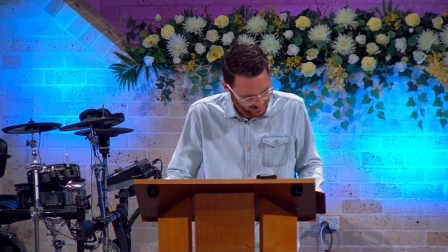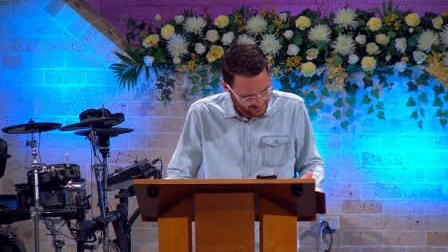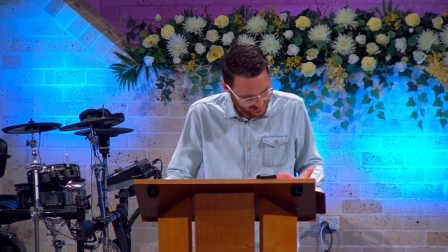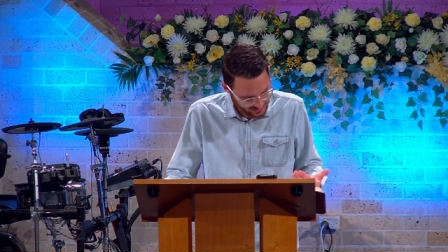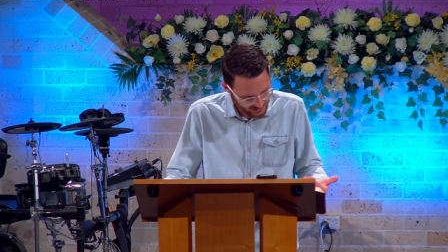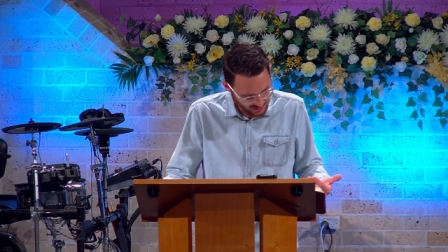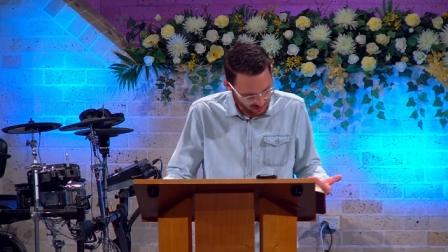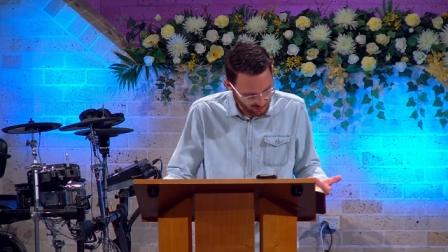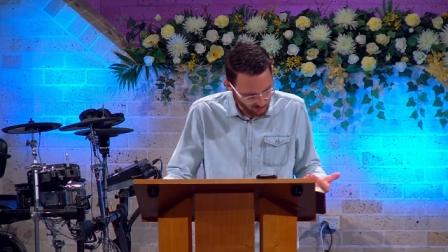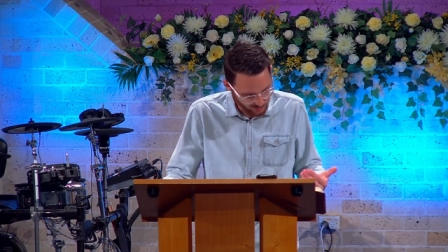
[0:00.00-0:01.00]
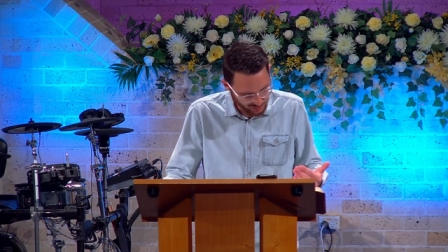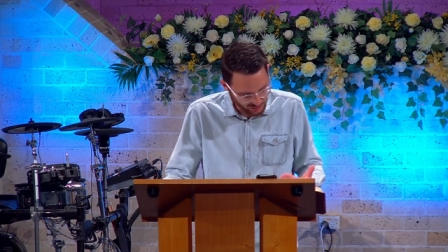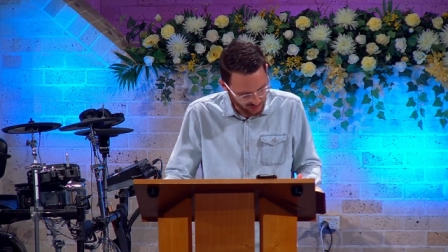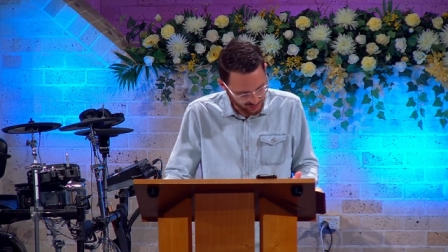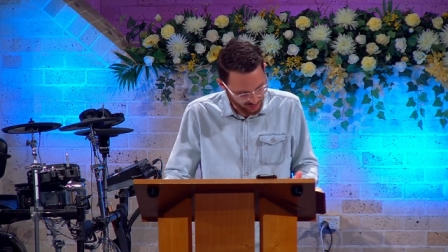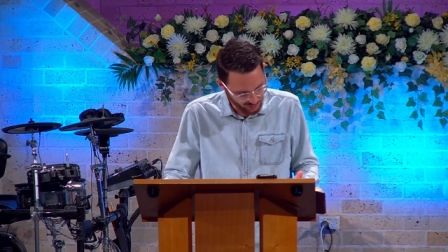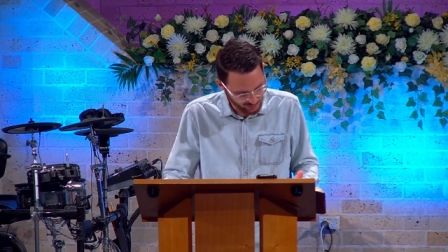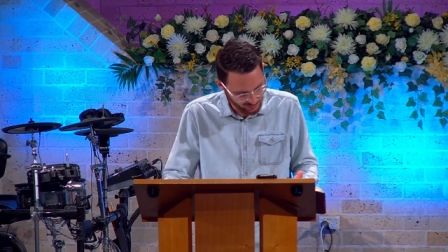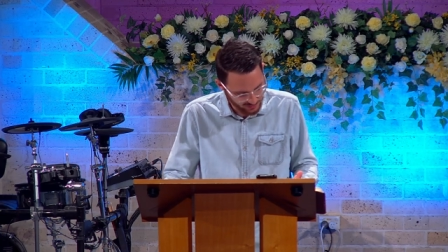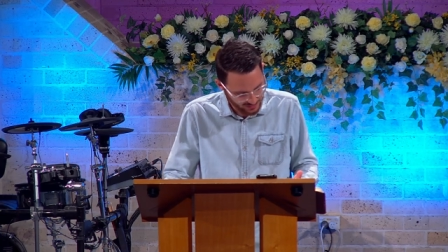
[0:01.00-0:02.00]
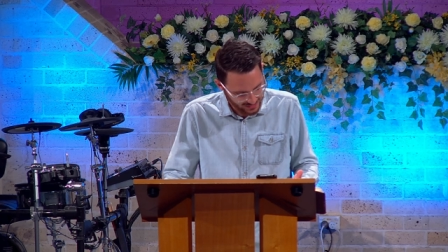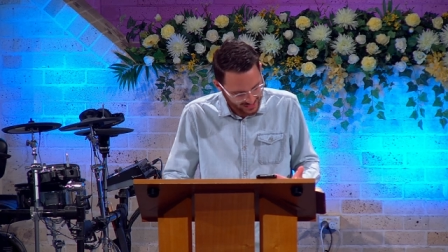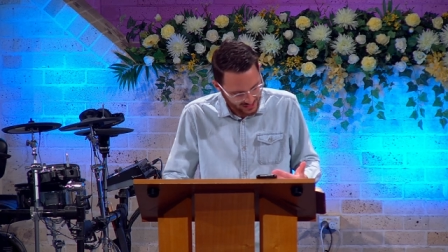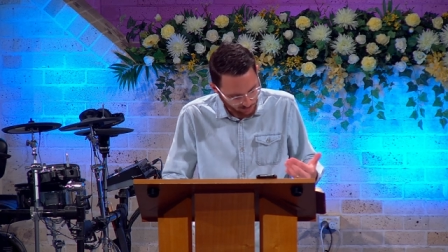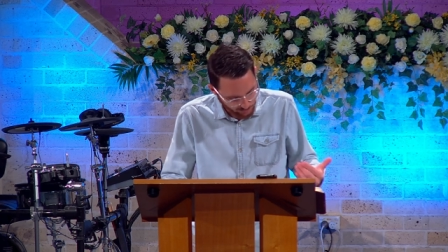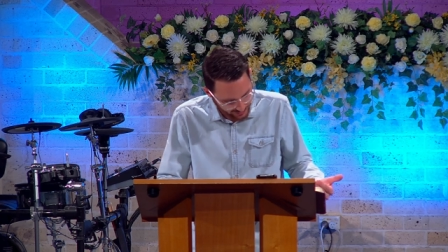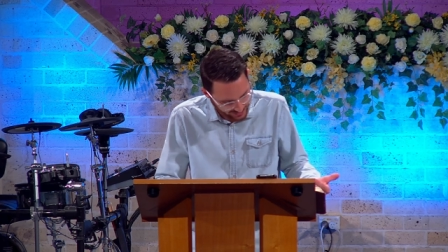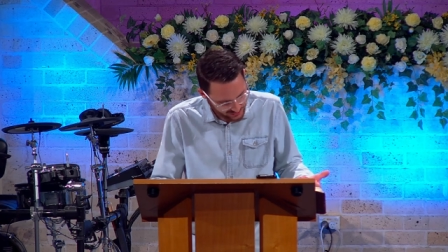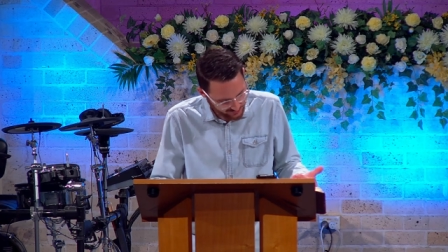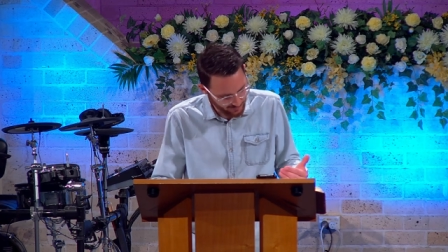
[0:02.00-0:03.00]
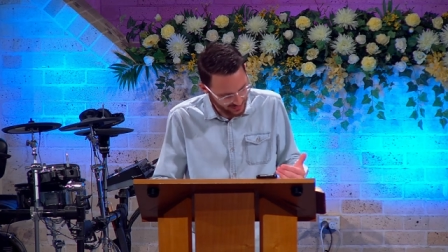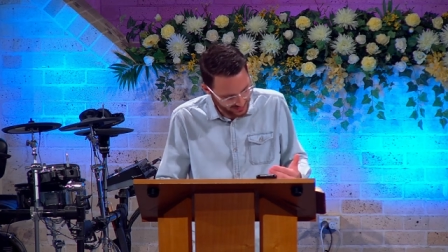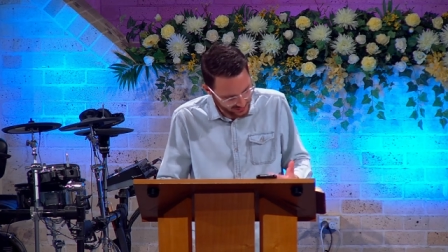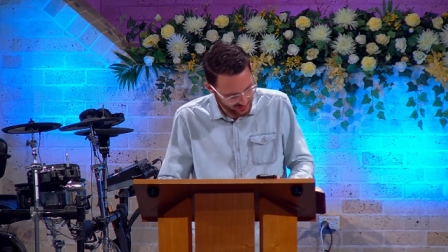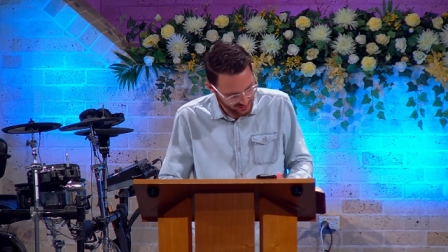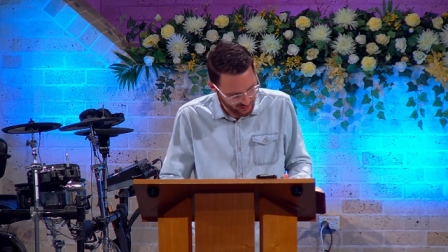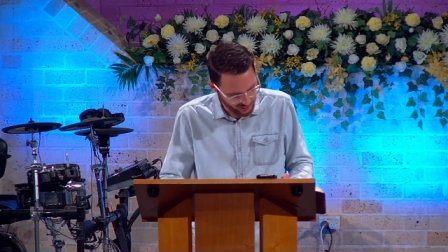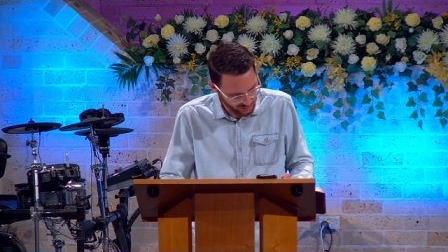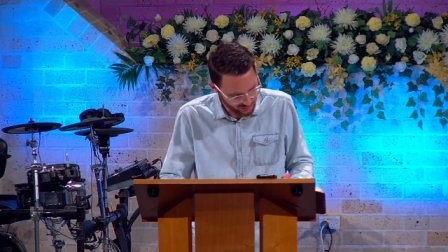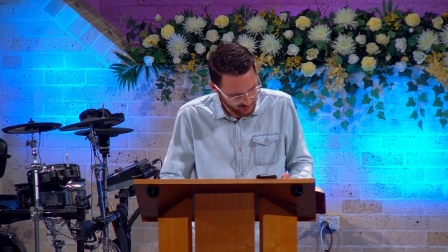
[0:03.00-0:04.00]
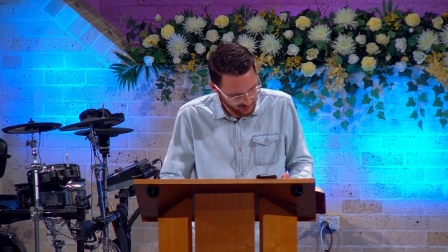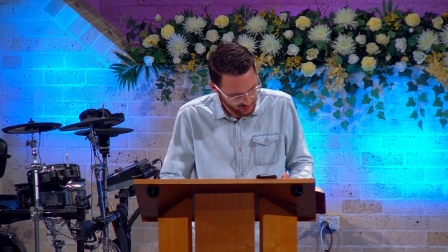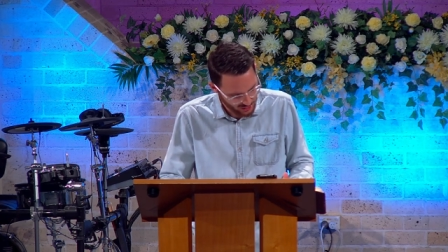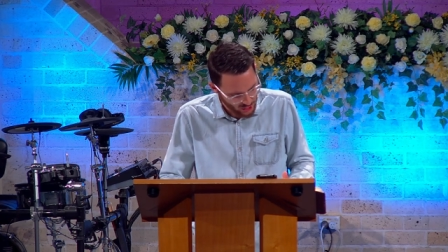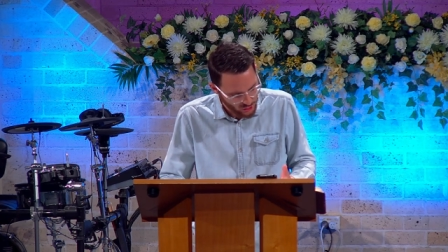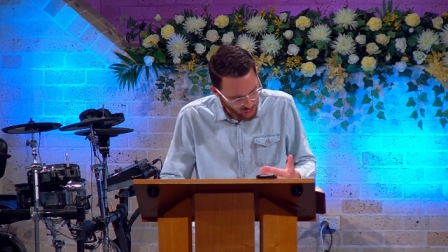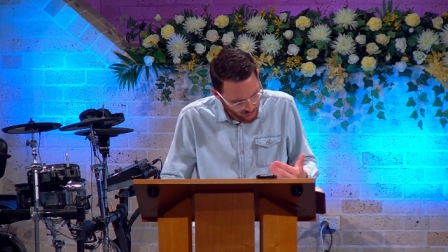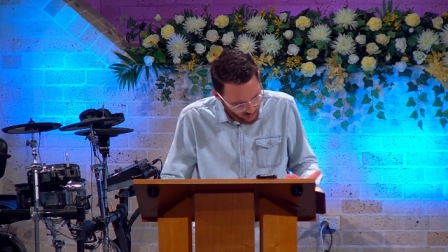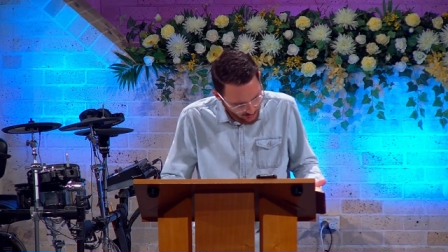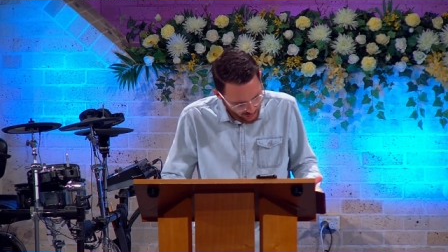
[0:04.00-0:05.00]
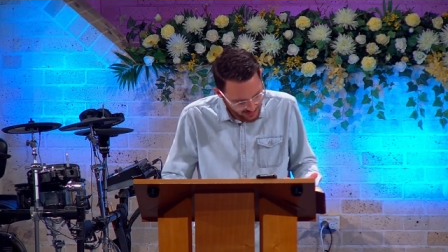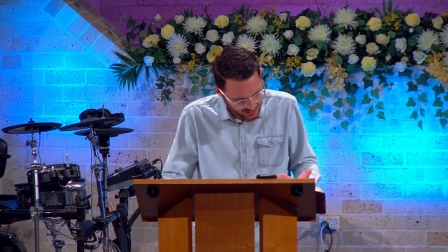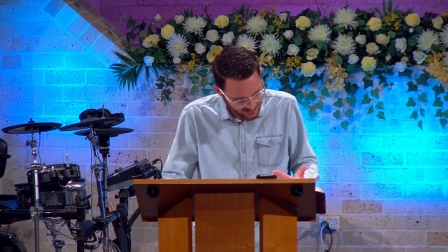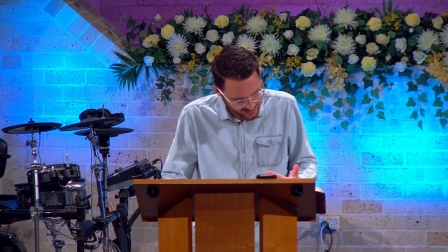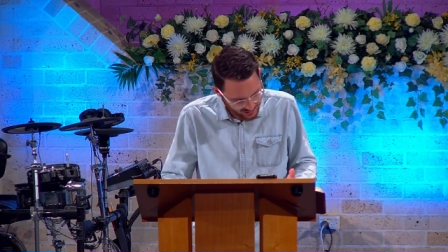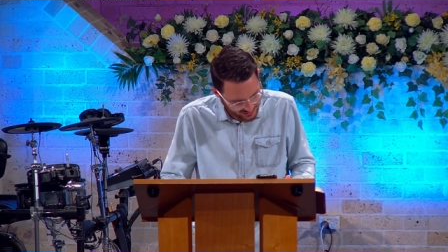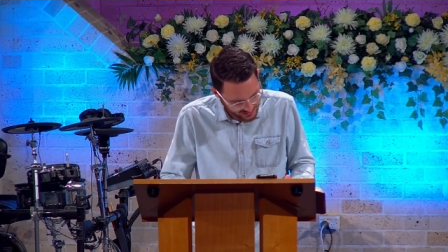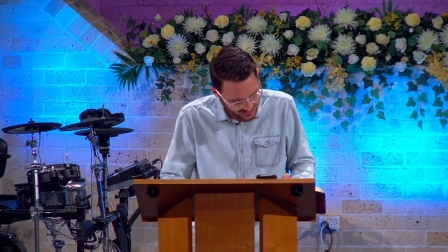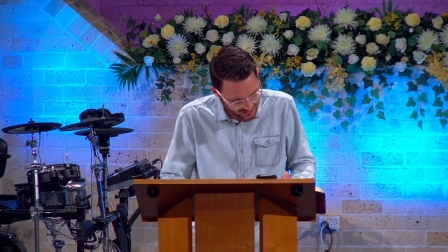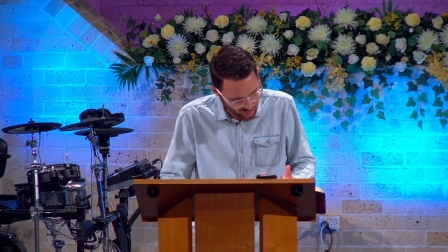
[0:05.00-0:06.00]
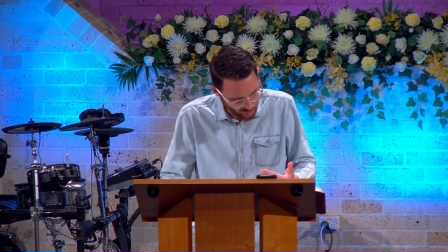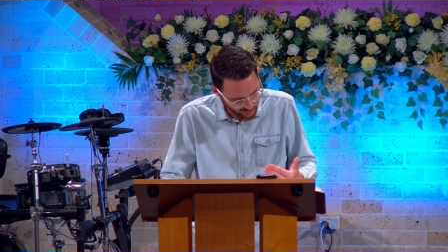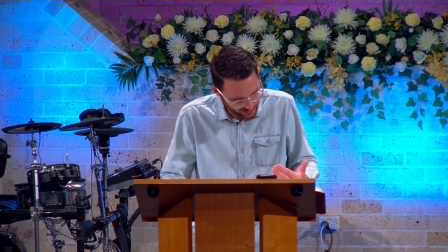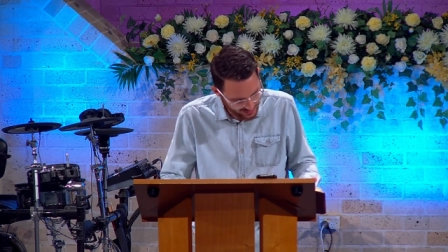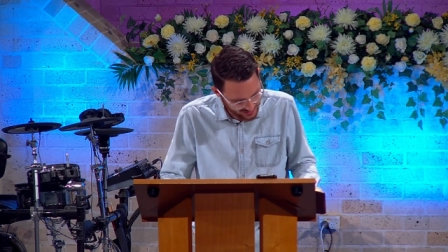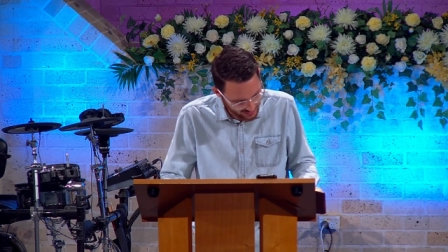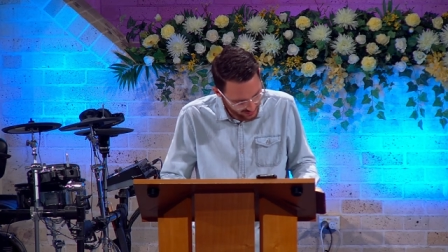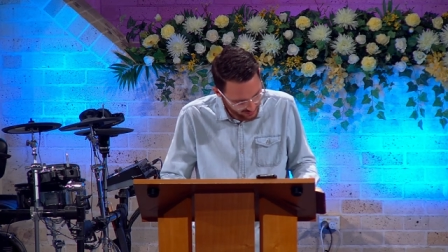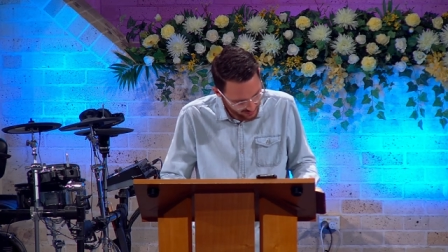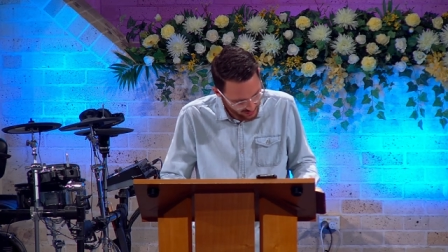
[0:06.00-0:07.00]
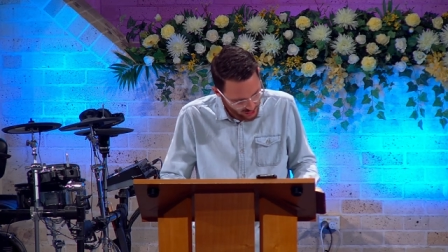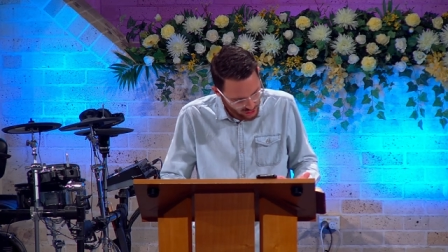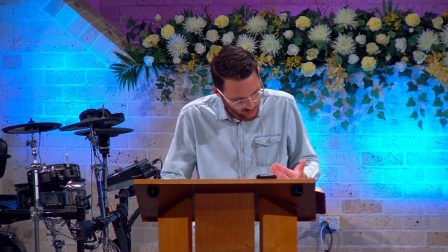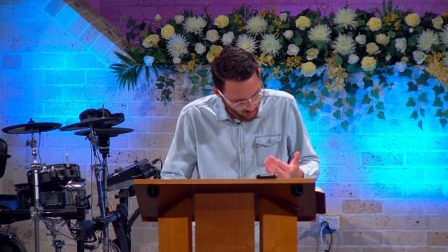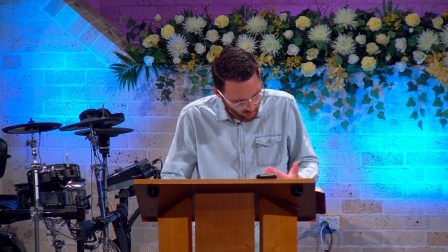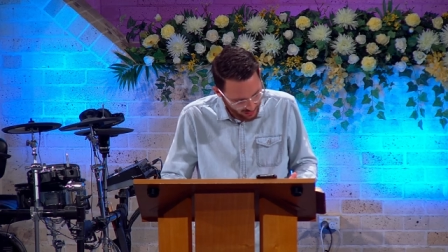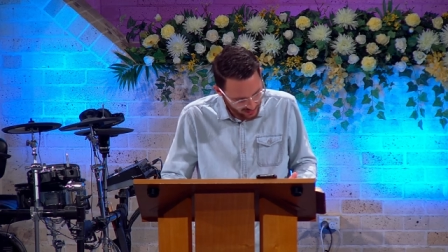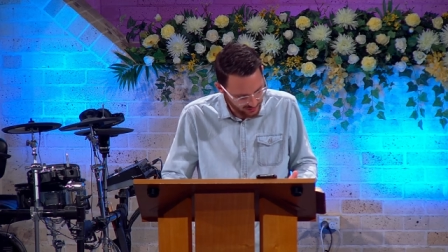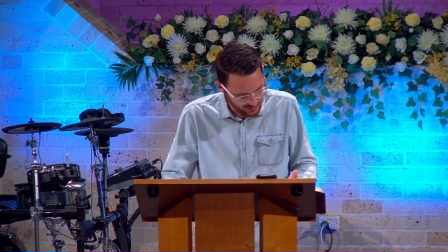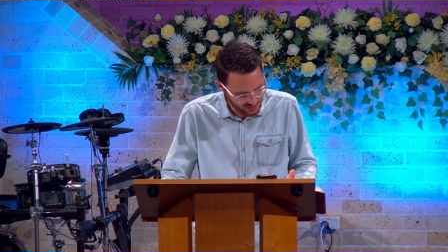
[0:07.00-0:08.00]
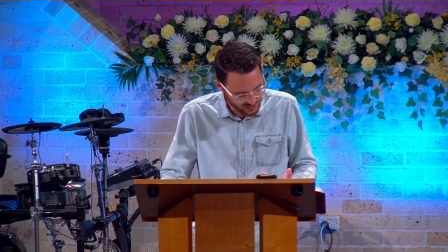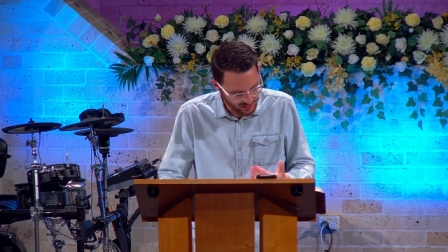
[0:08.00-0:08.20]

Sing to the Lord a new song, his praise from the ends of the earth. You who go down to the sea and all that is in it, you islands